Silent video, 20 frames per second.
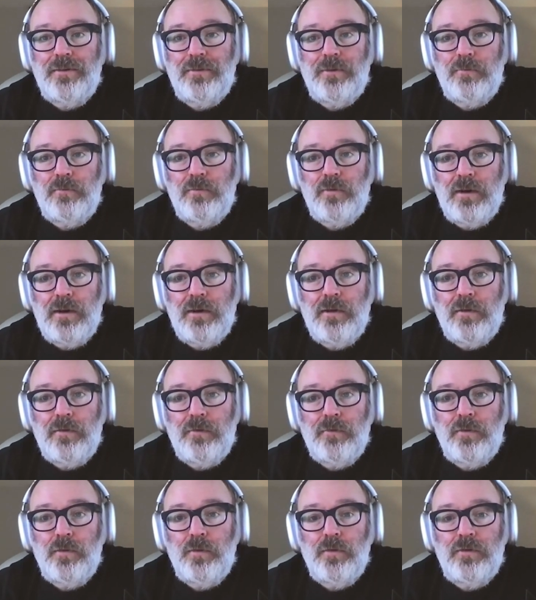So I'm really
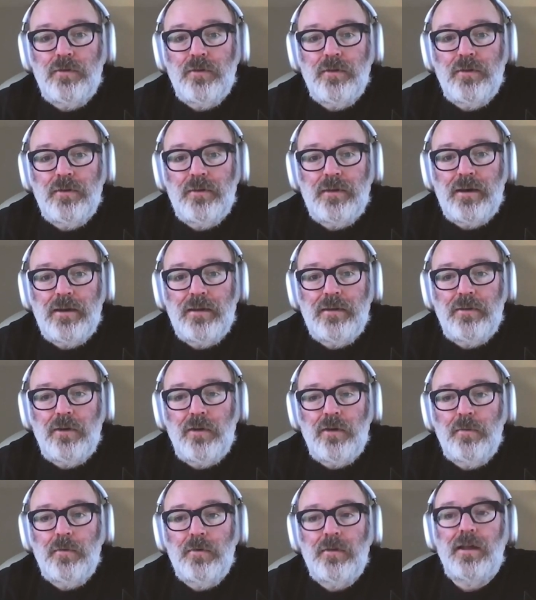looking forward to getting
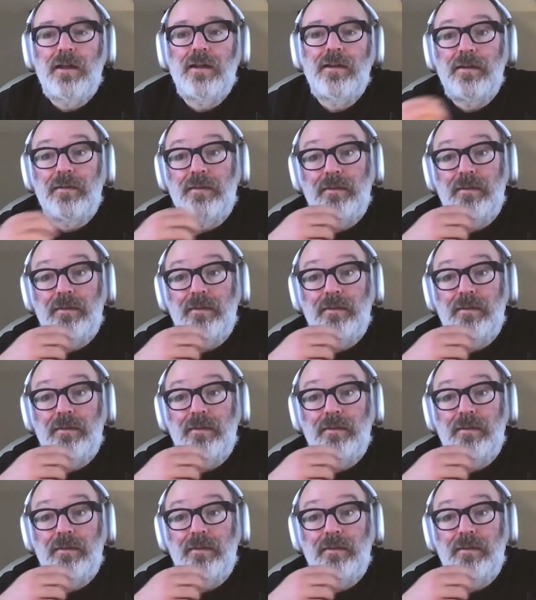going with that.